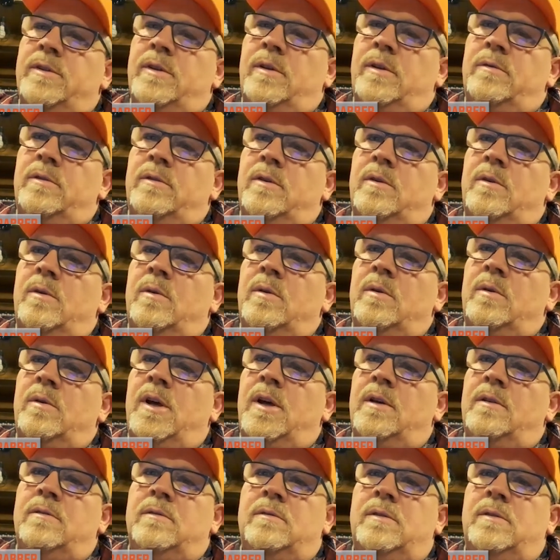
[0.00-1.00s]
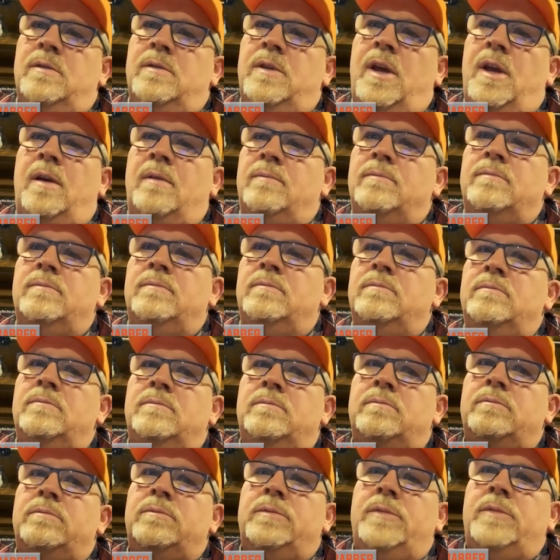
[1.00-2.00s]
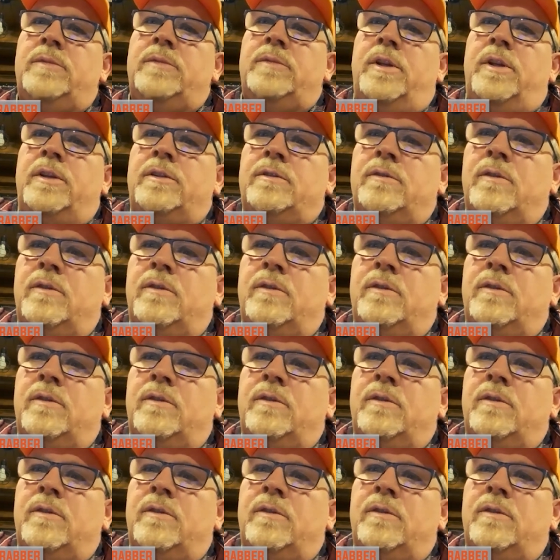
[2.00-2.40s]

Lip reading: South Dakota. Yeah, it's